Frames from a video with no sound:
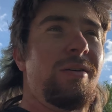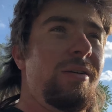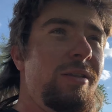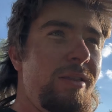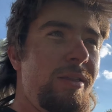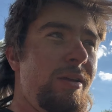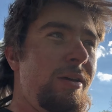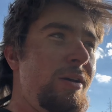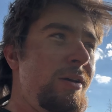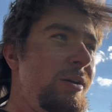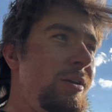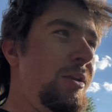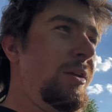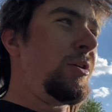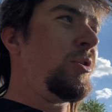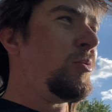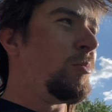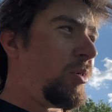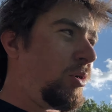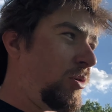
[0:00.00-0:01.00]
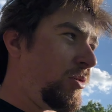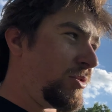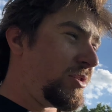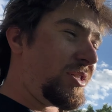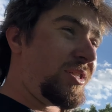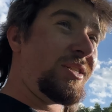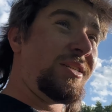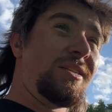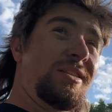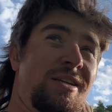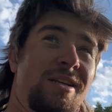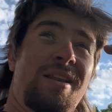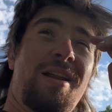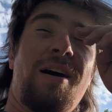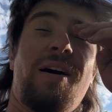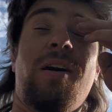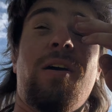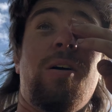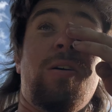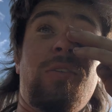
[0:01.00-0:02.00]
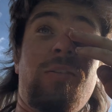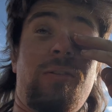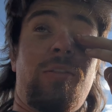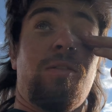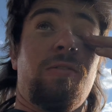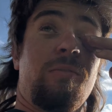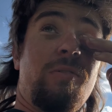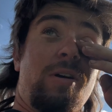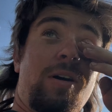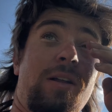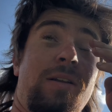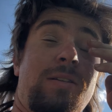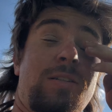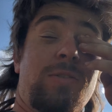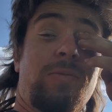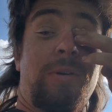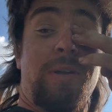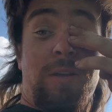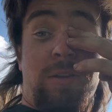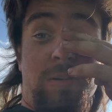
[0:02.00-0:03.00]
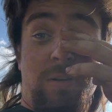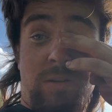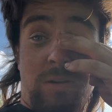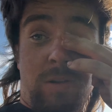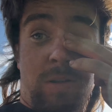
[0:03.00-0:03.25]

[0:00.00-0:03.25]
the u-bolts did not unthread so we couldn't